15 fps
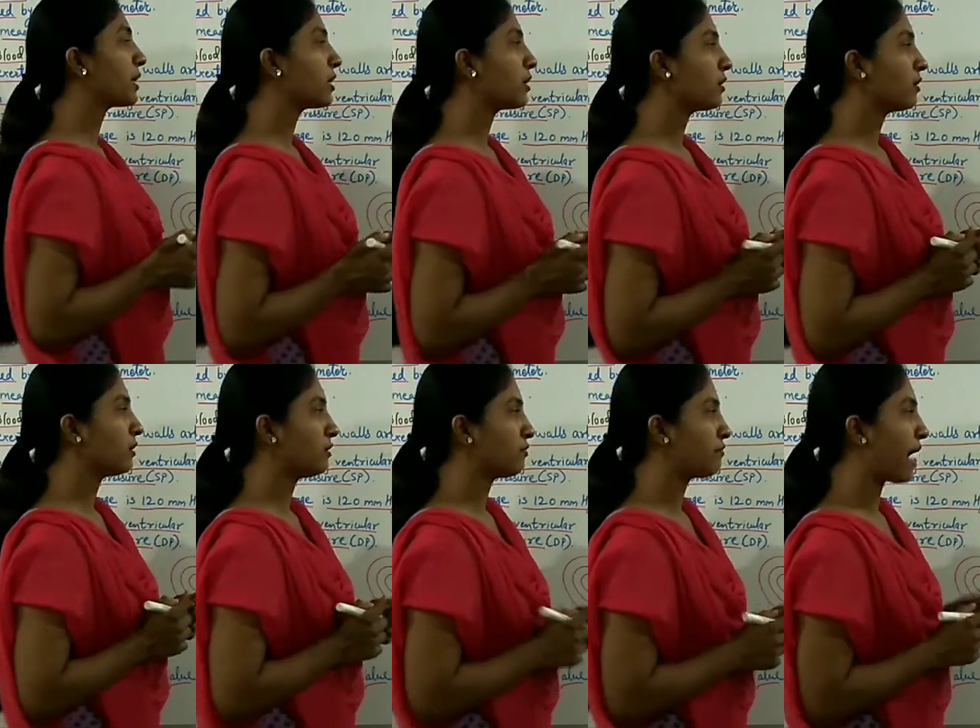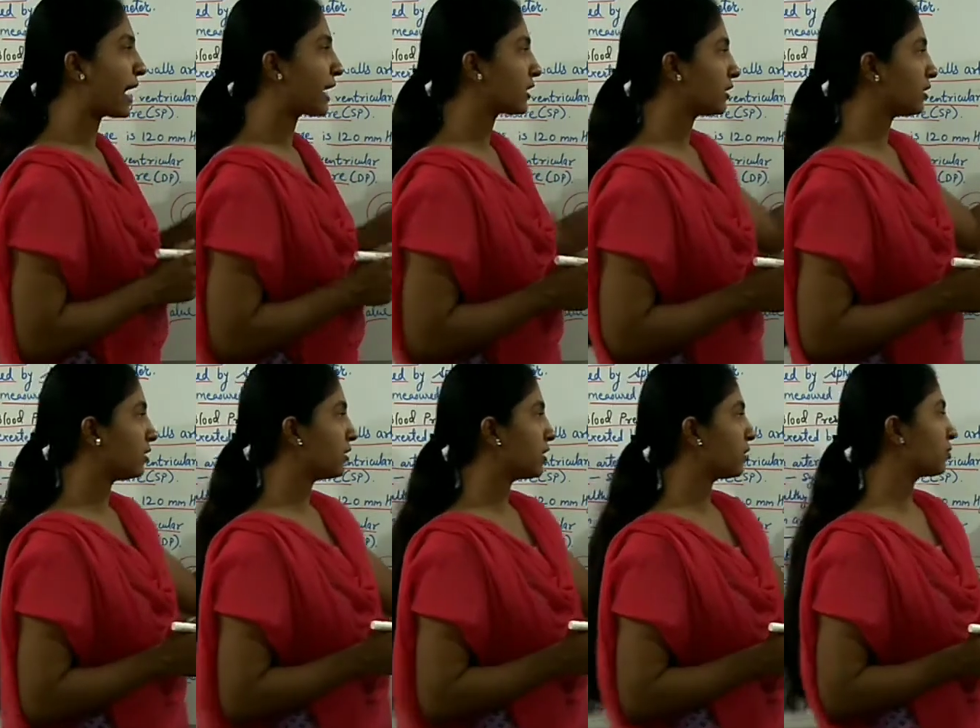be a
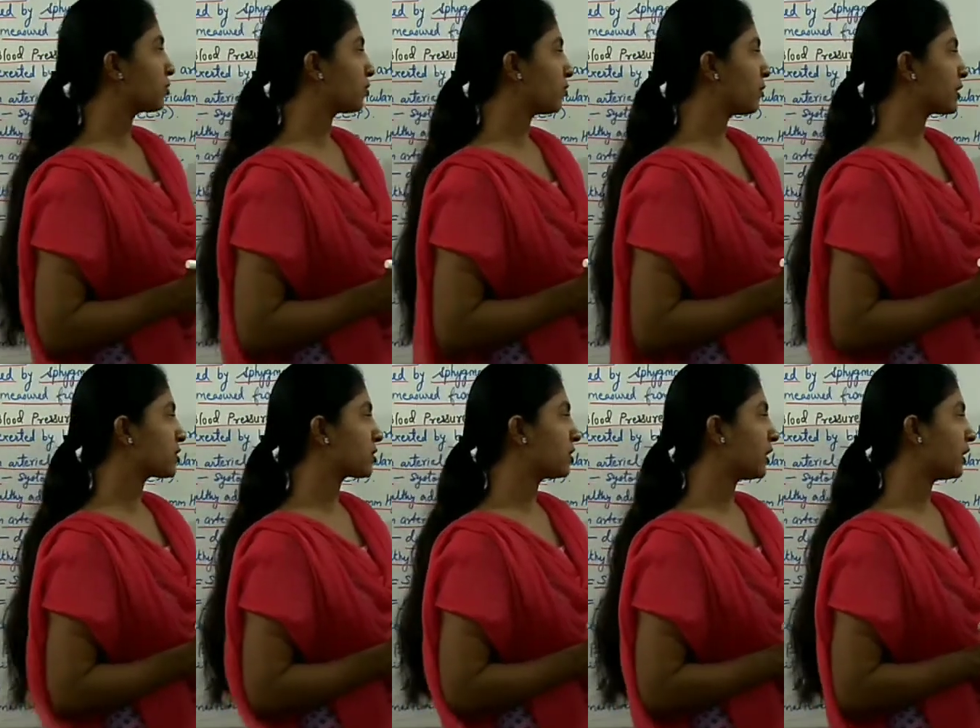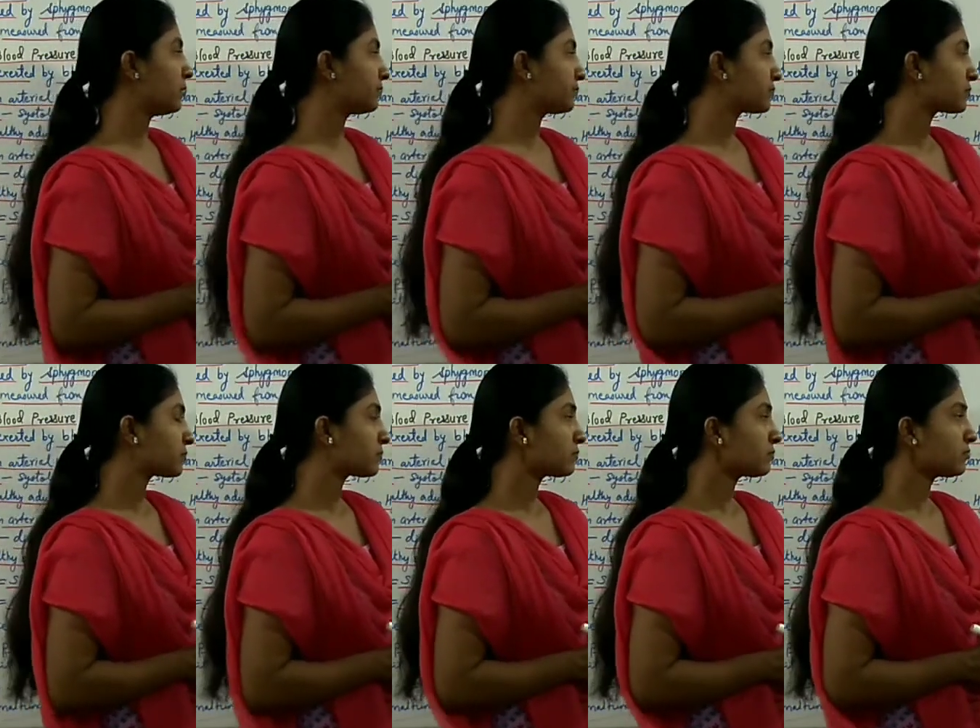factor due to which the
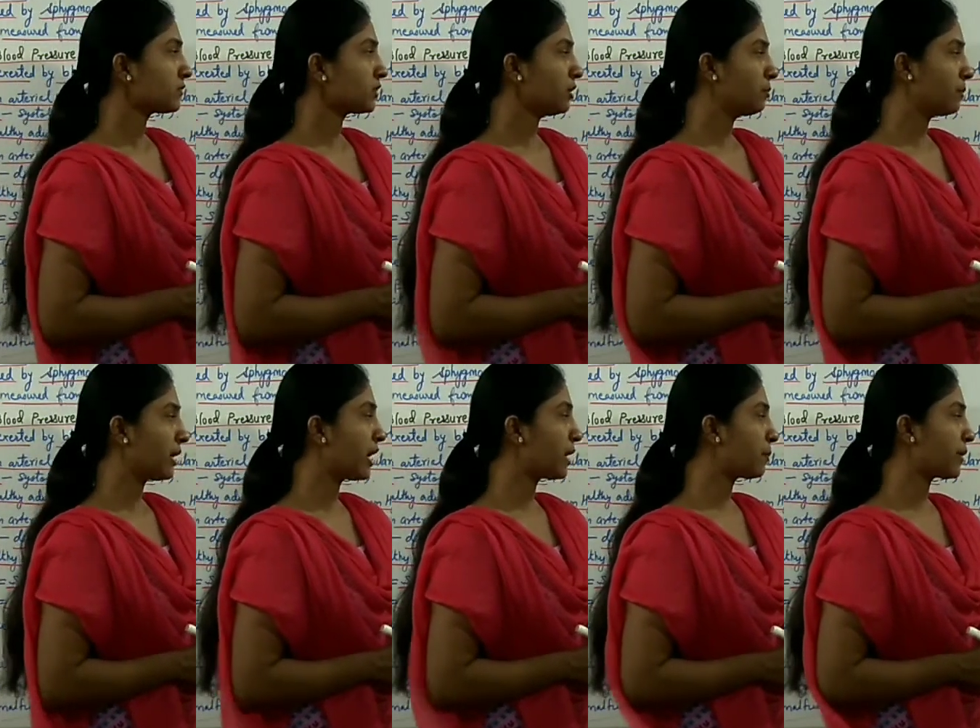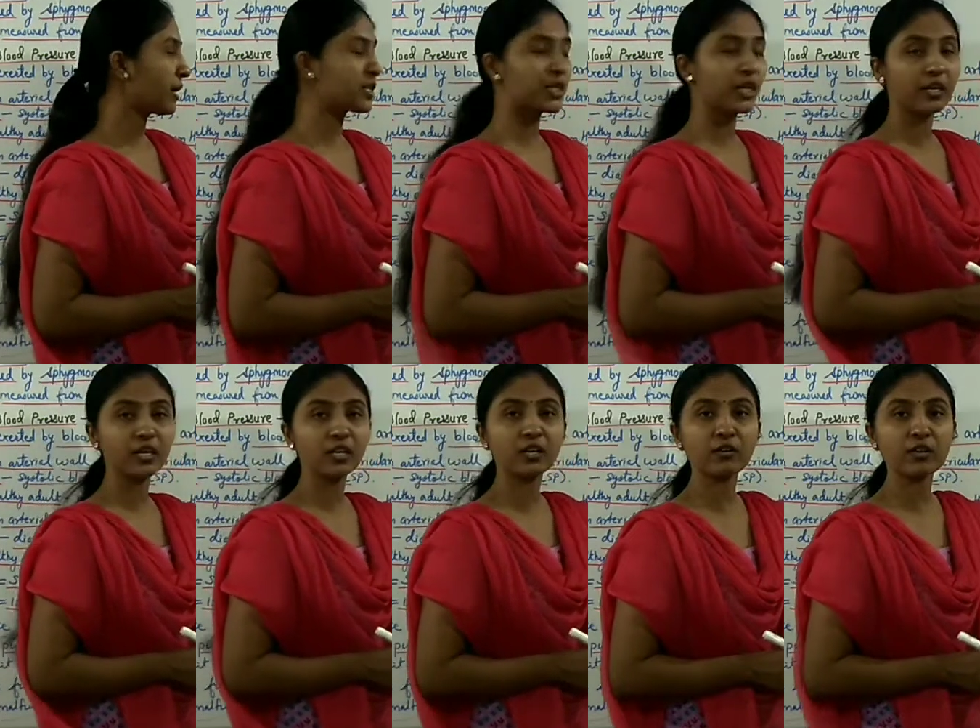blood pressure
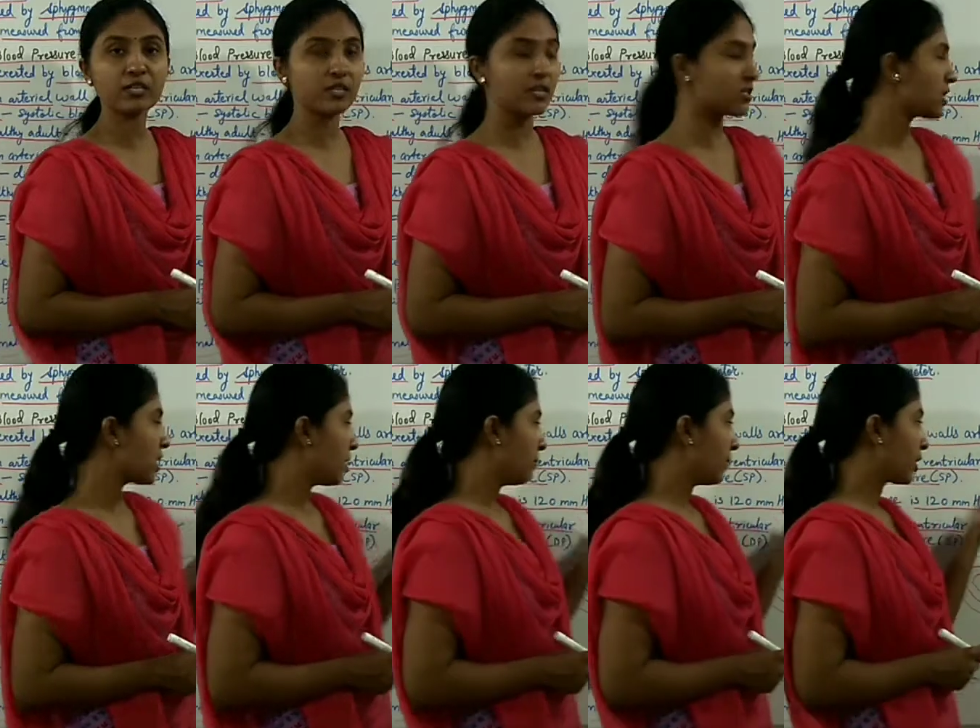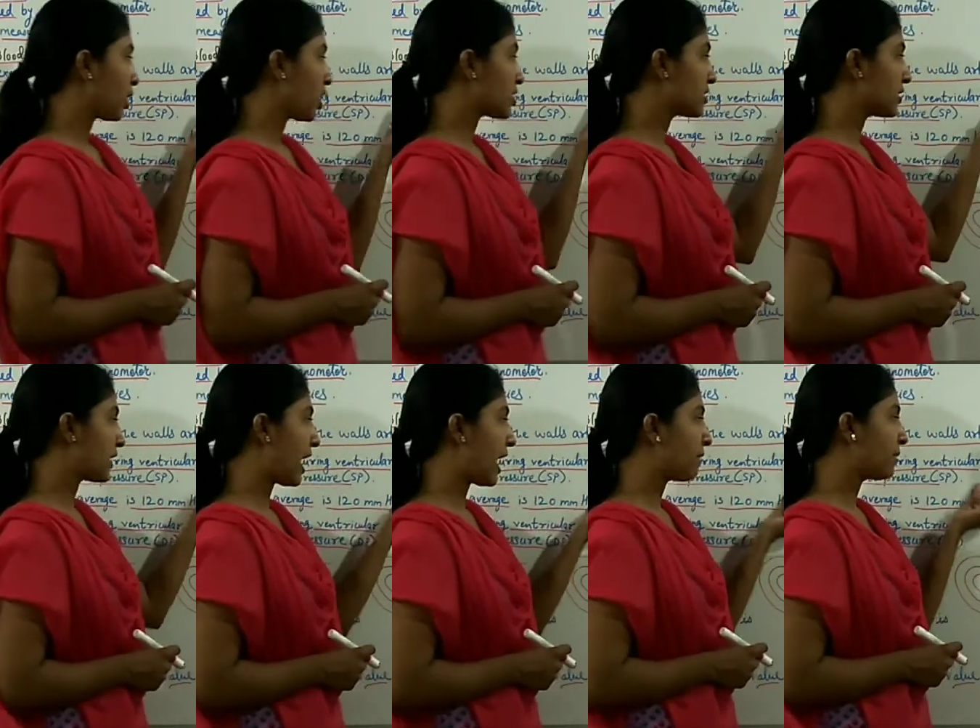increases. Because
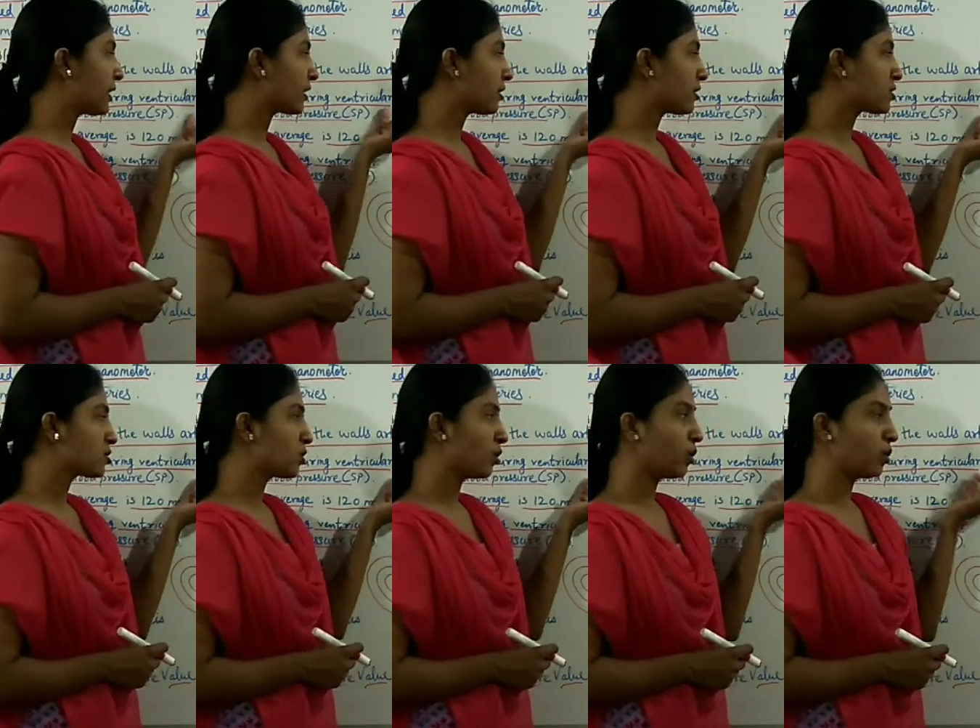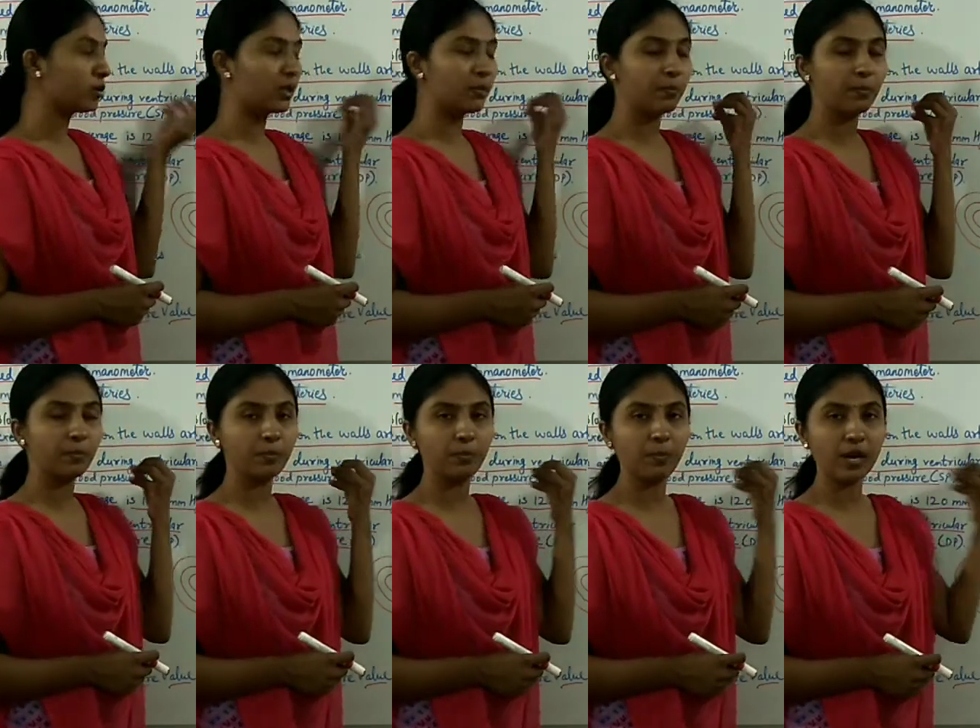the diameter is low, the
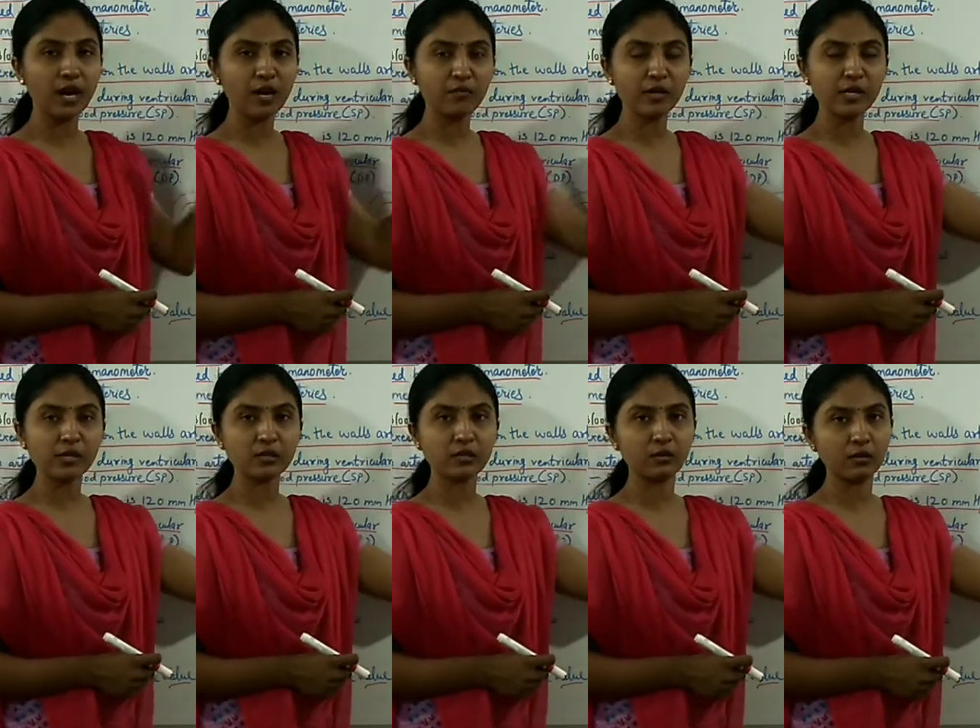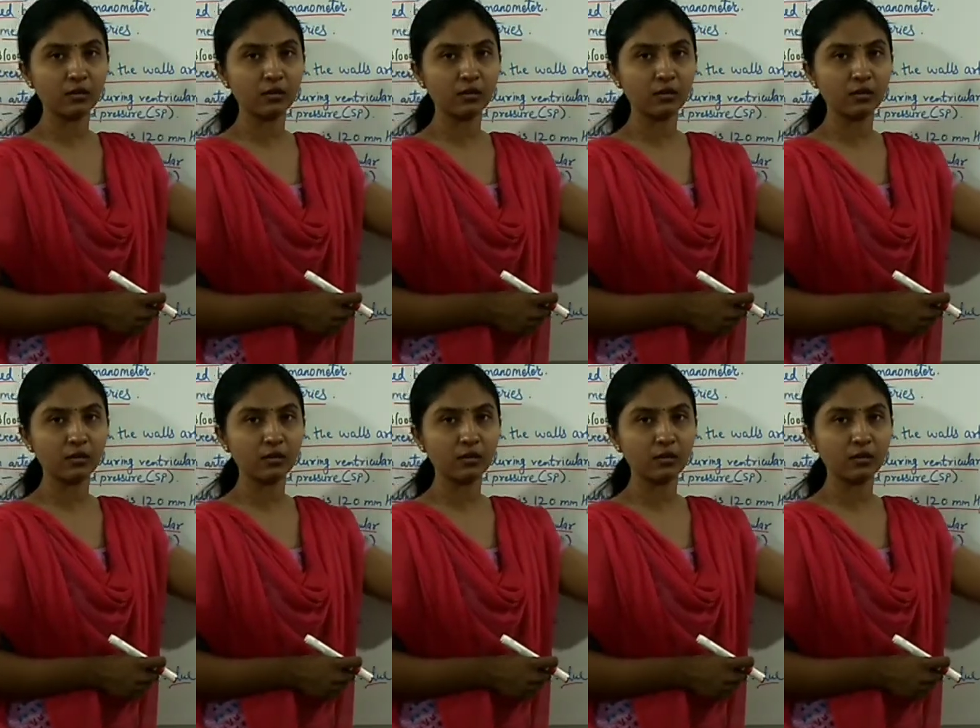blood will